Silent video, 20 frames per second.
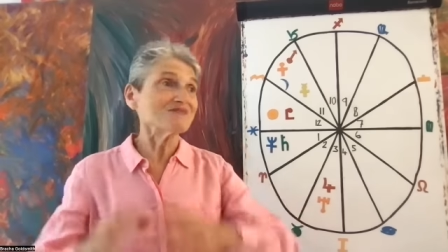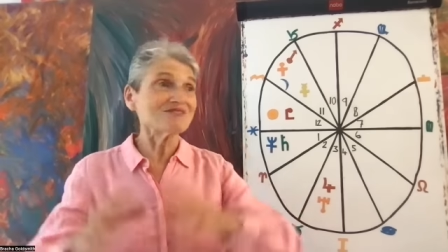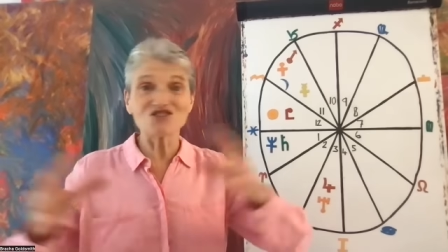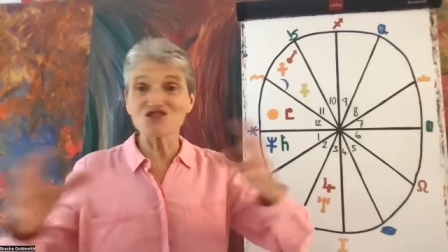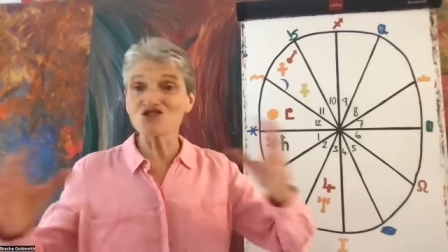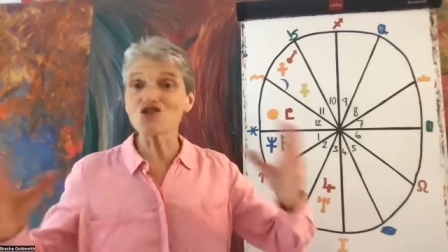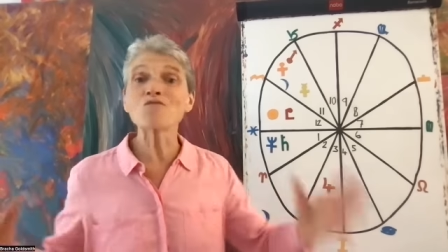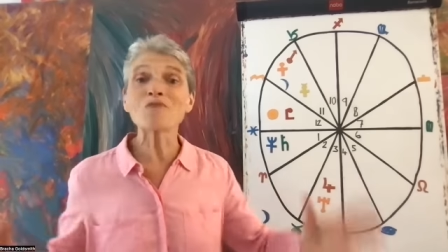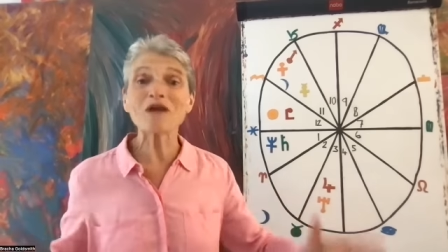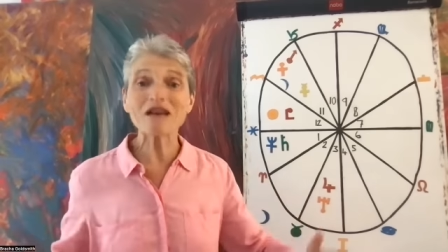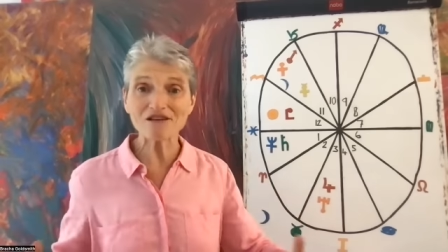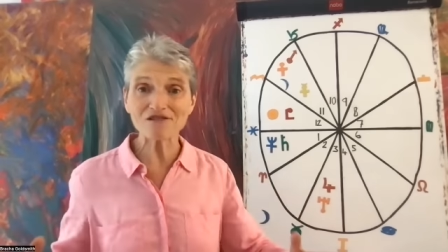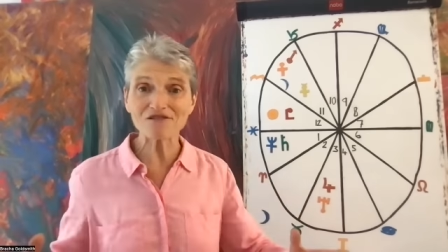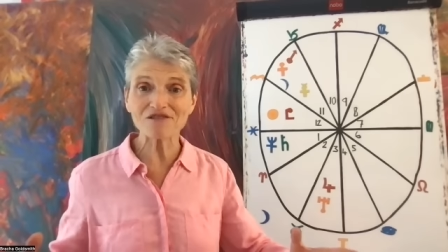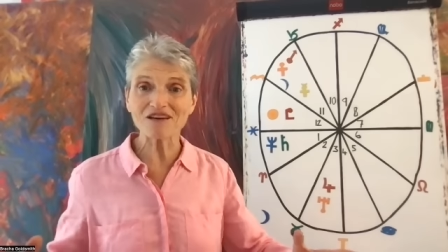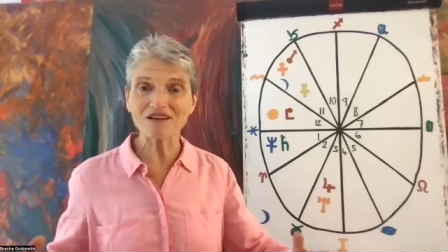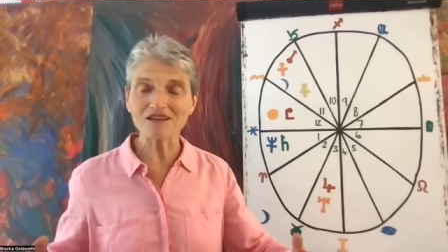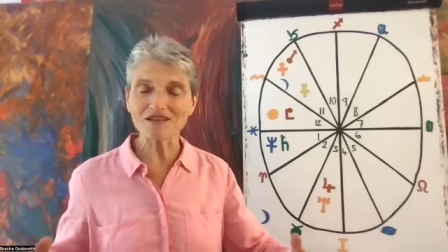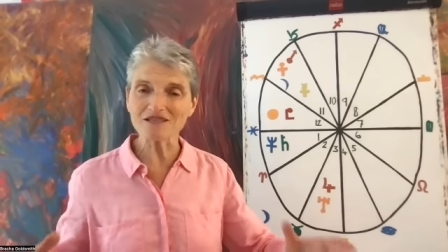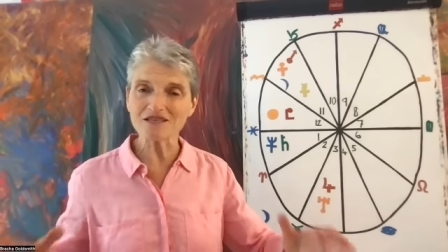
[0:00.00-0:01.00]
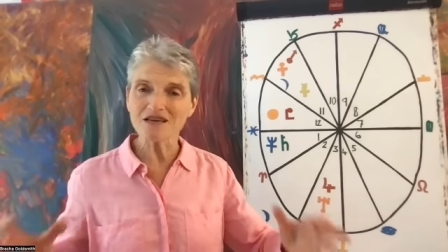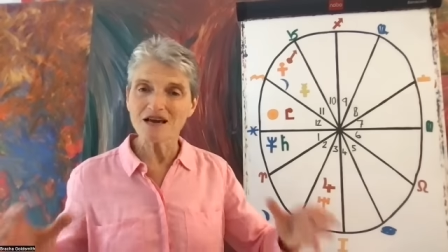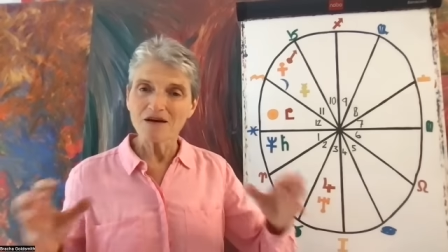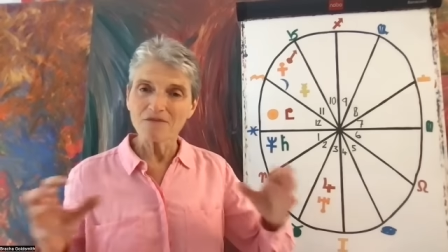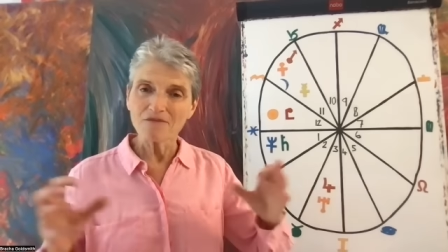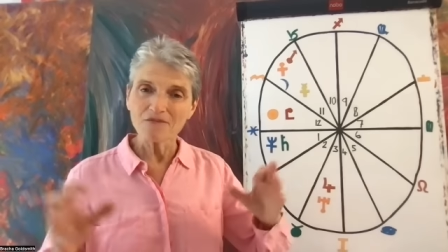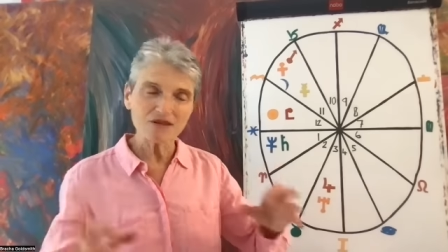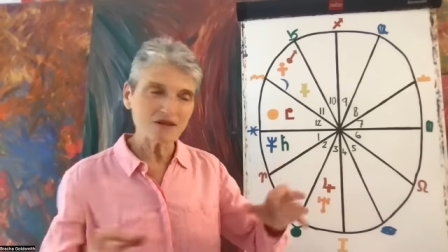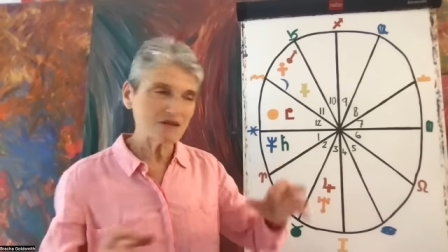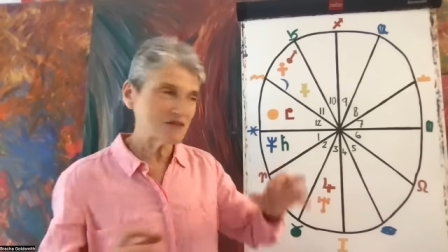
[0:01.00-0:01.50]
so many things.
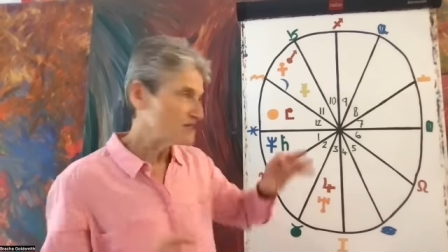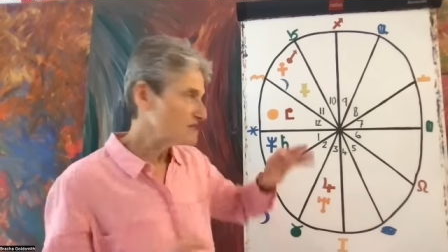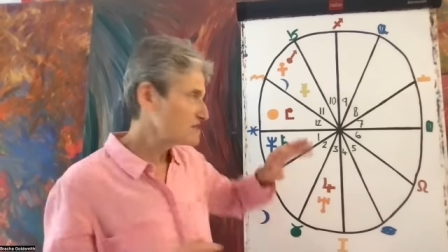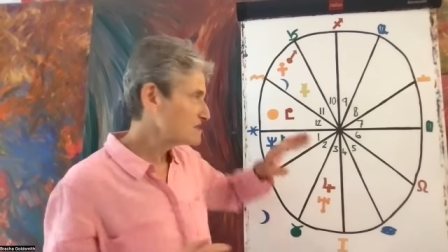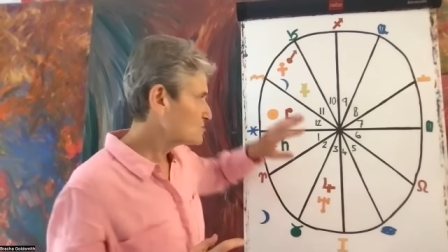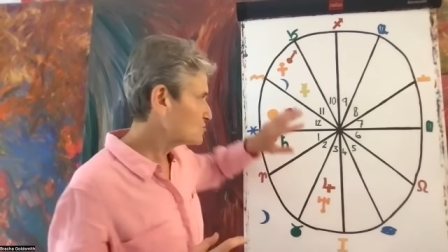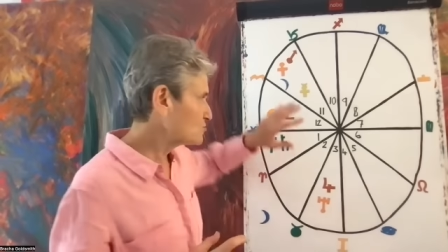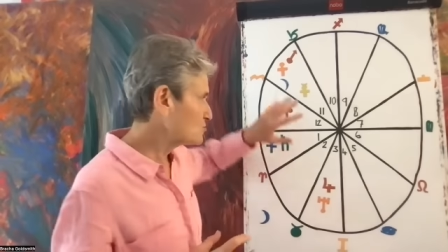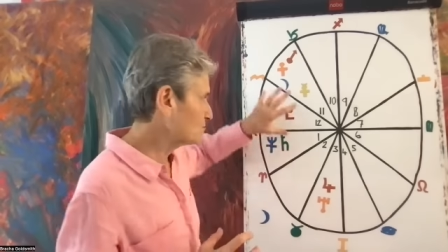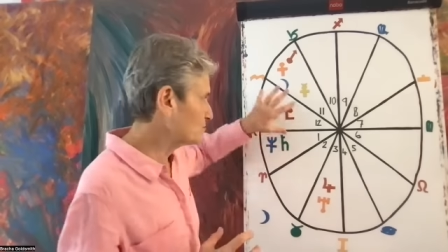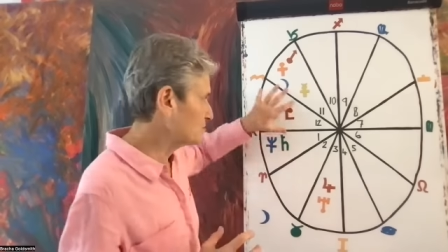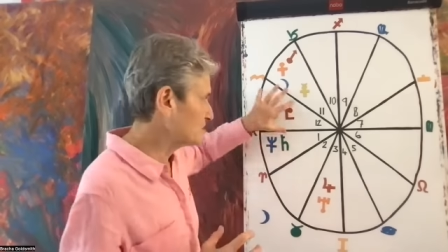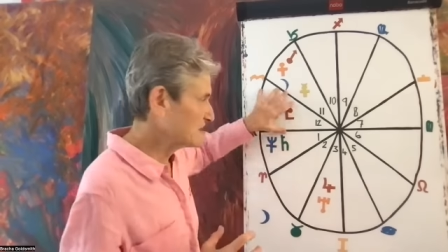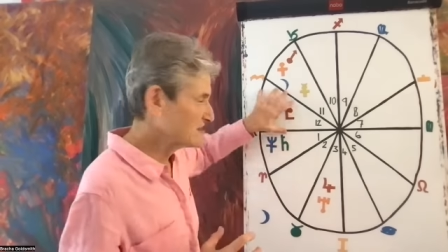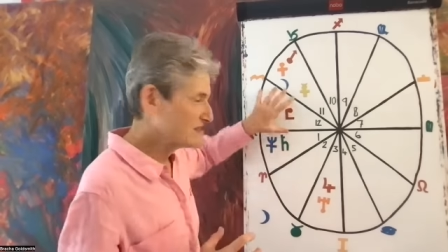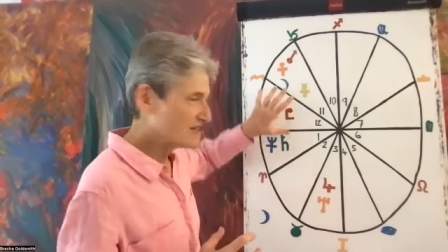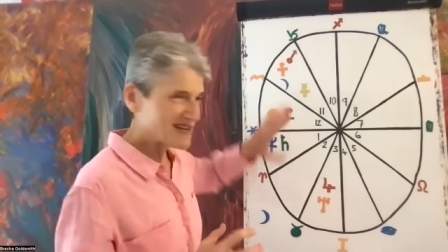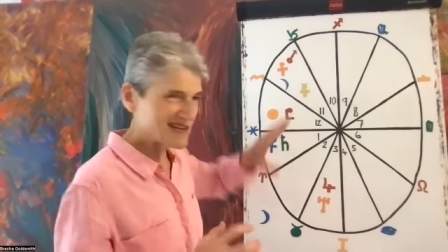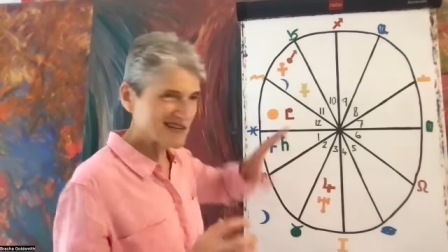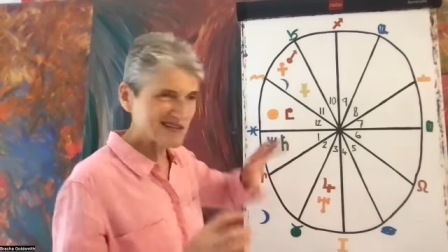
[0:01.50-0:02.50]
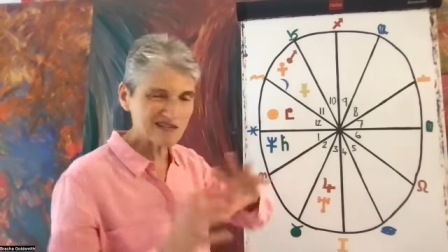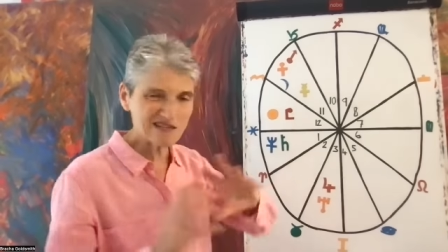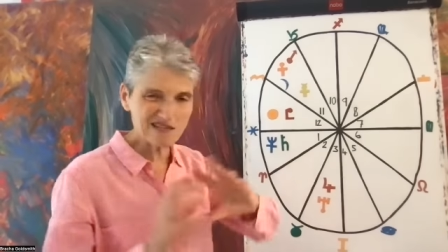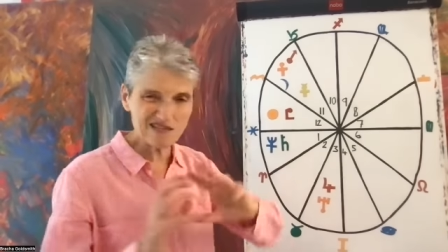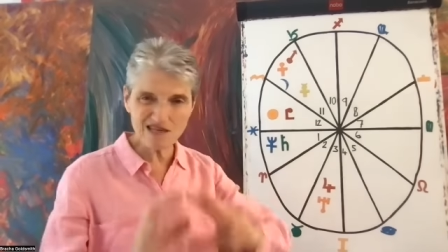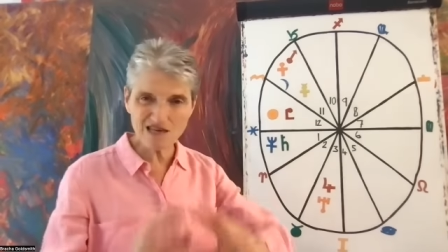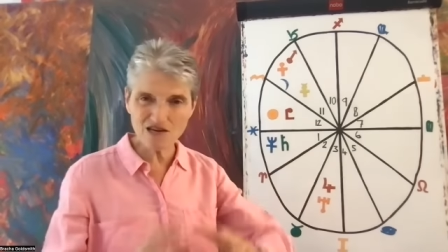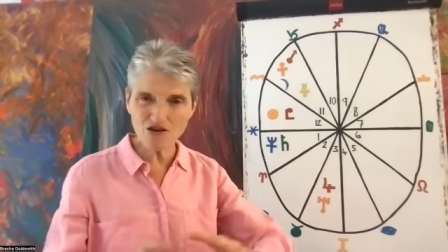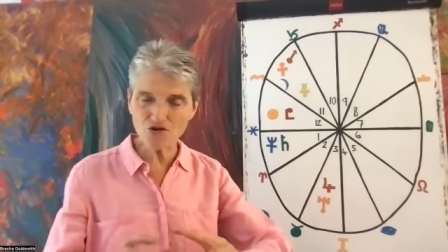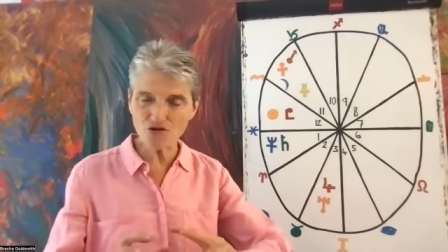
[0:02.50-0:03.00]
But this is sort of done in
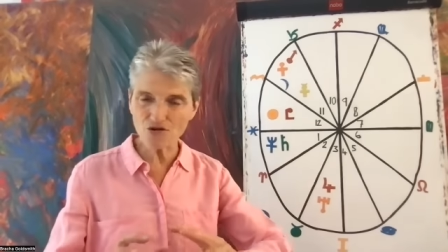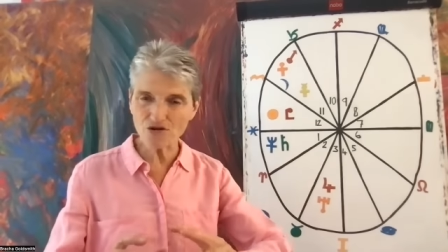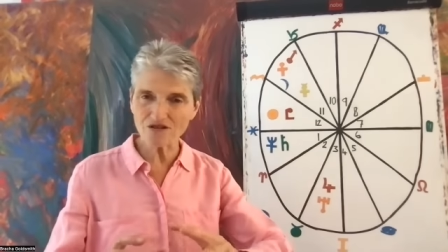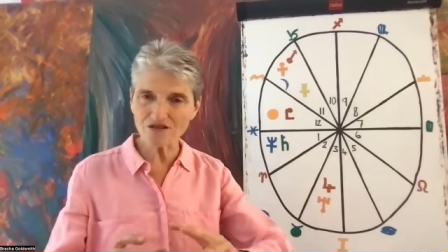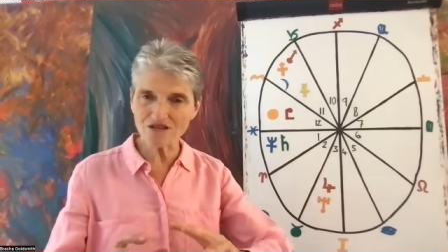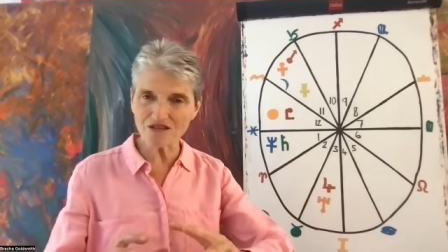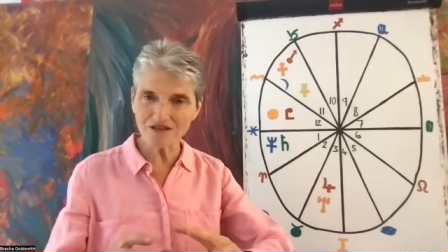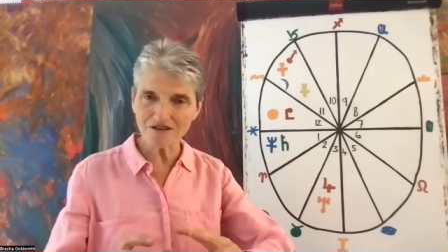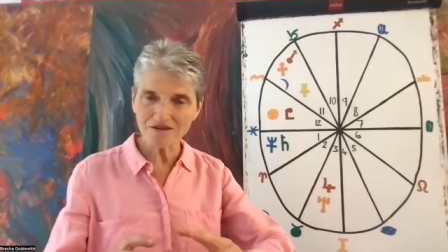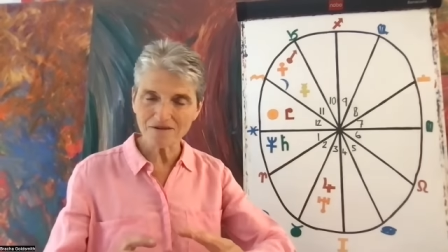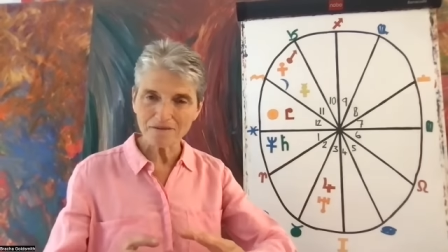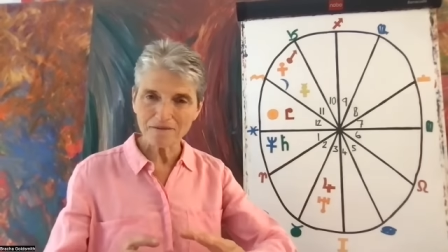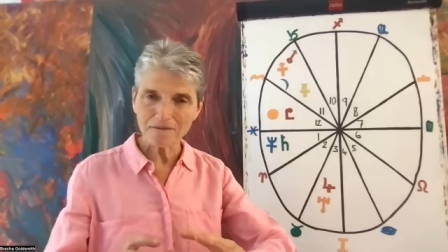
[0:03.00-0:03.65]
secret,